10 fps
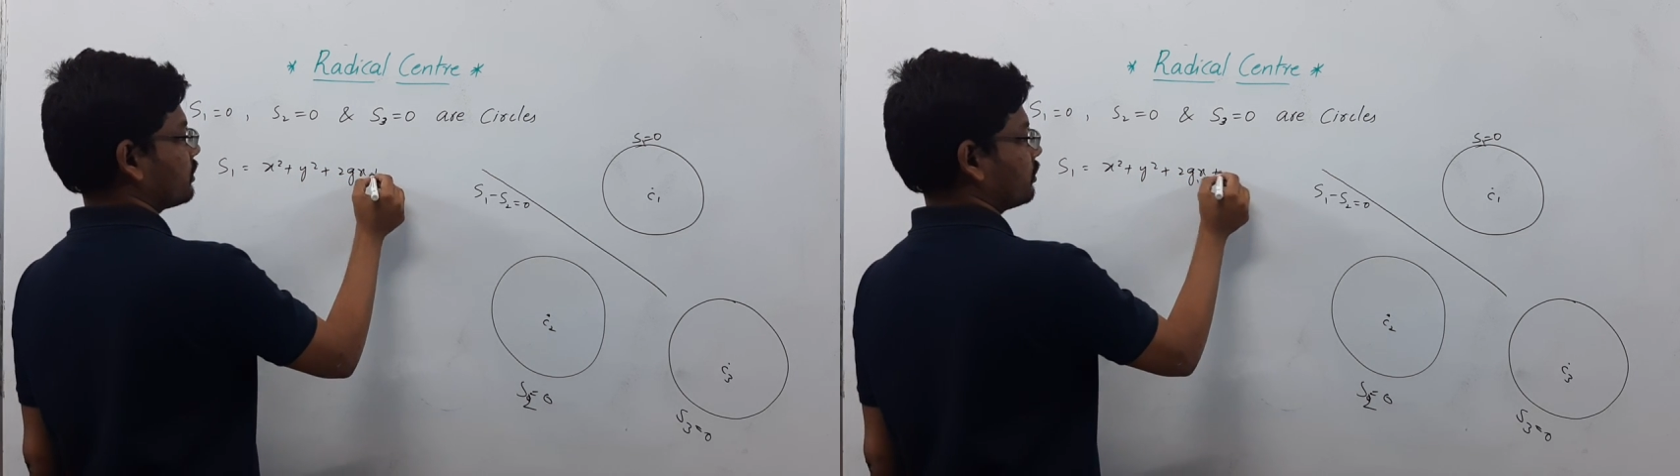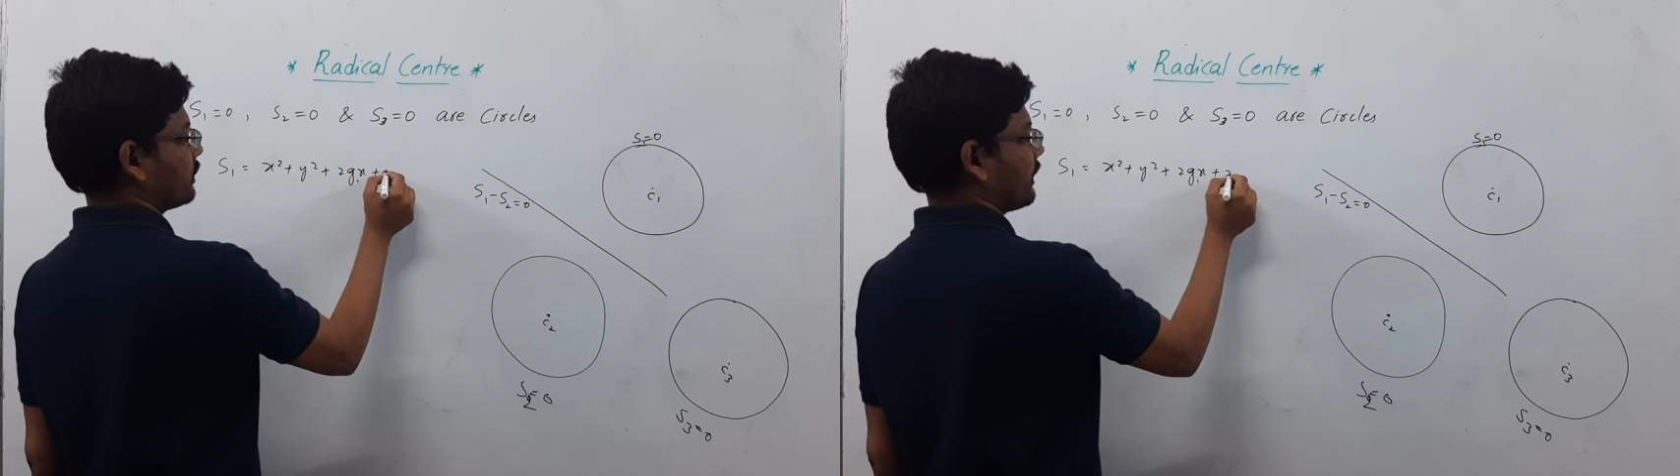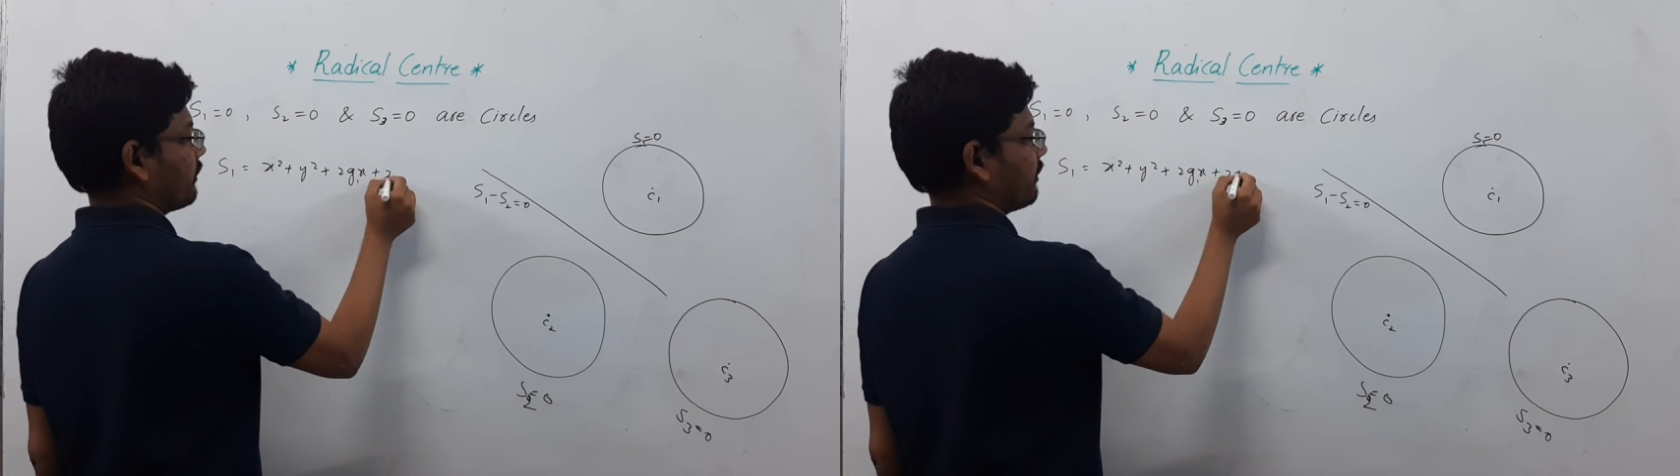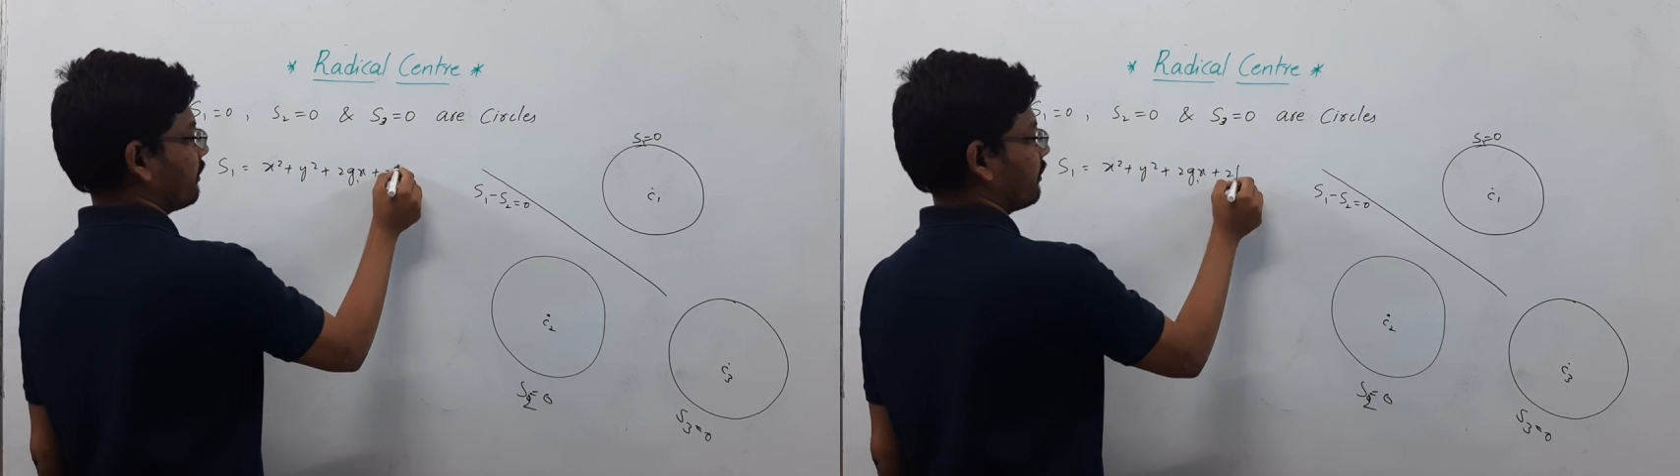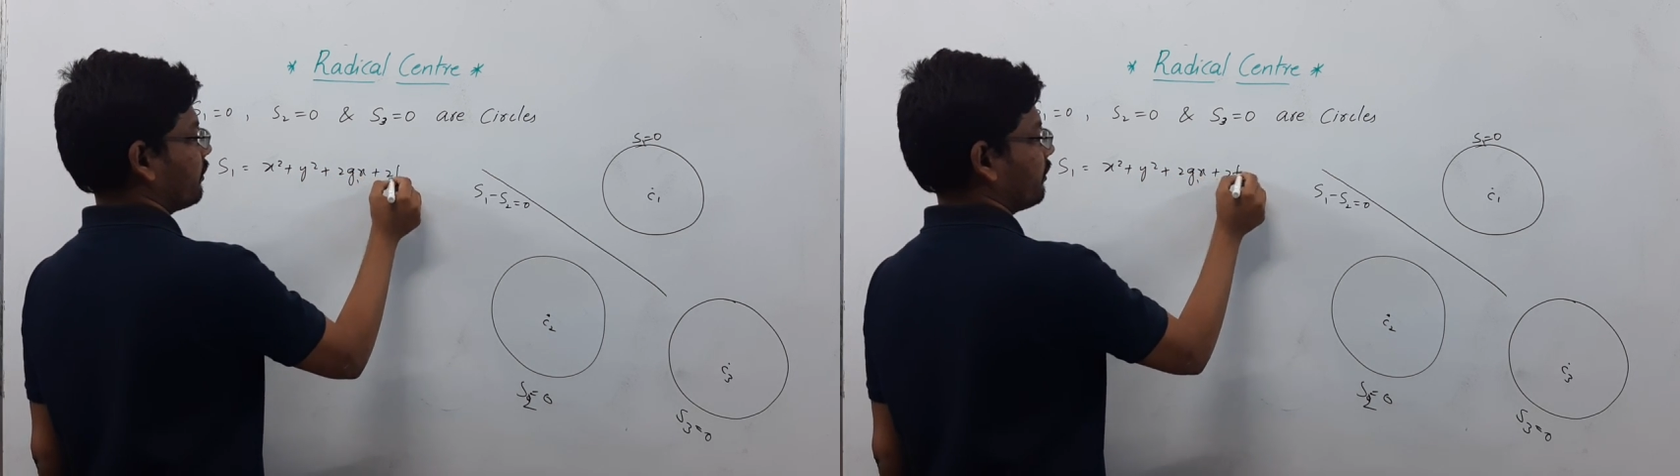
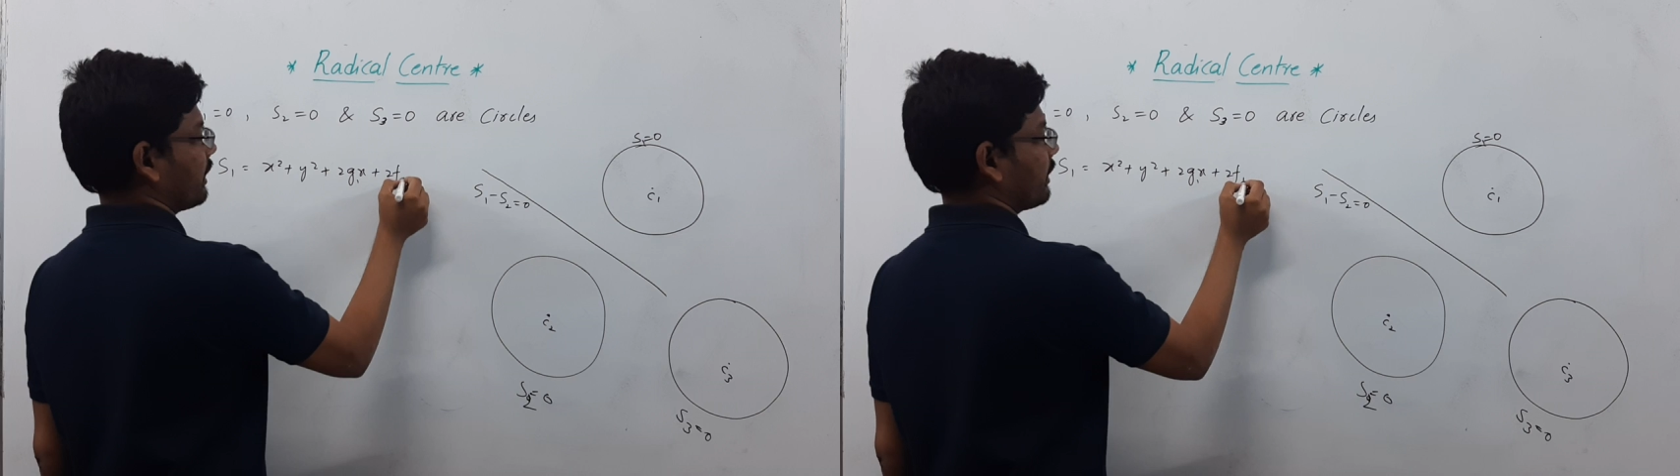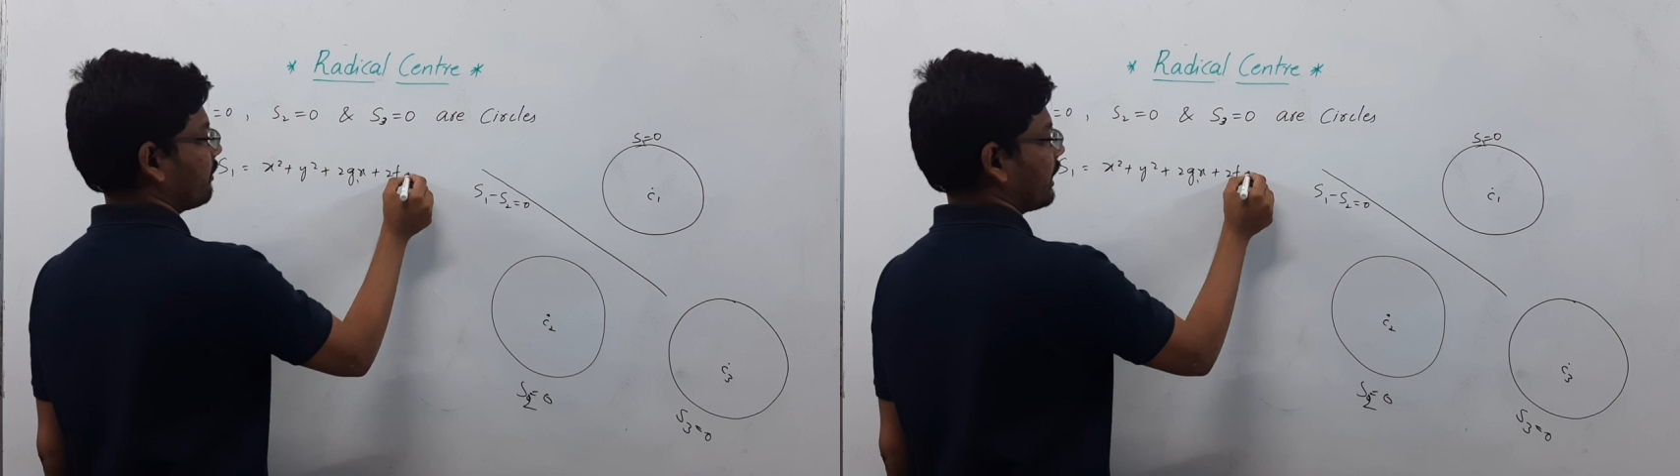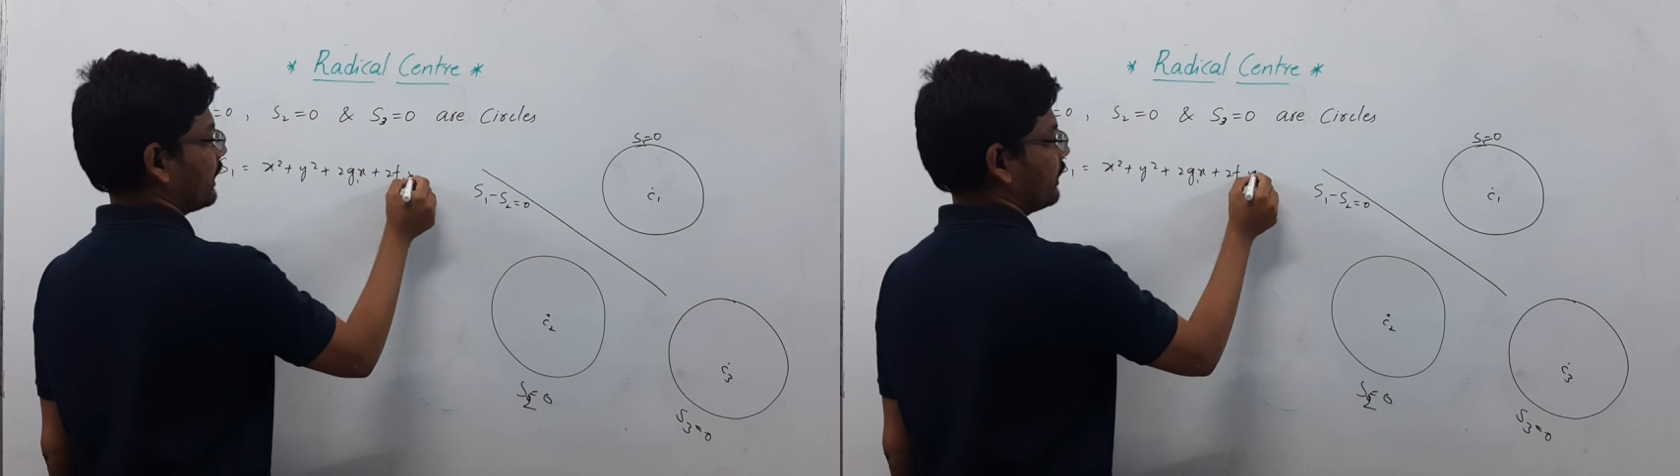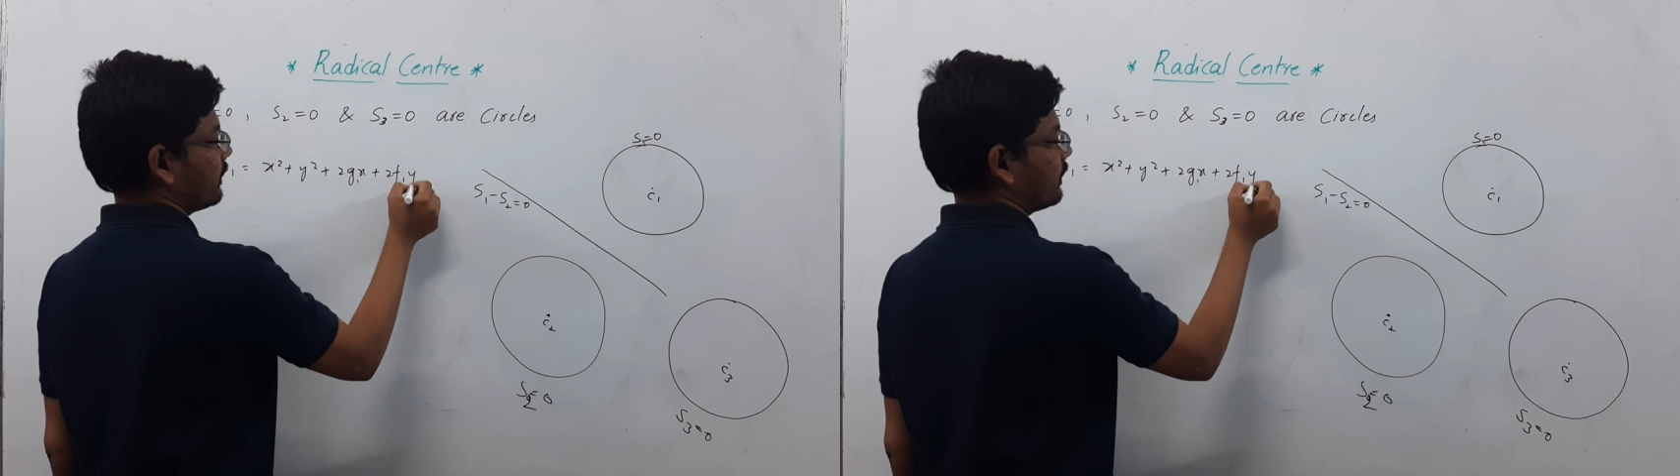2f1y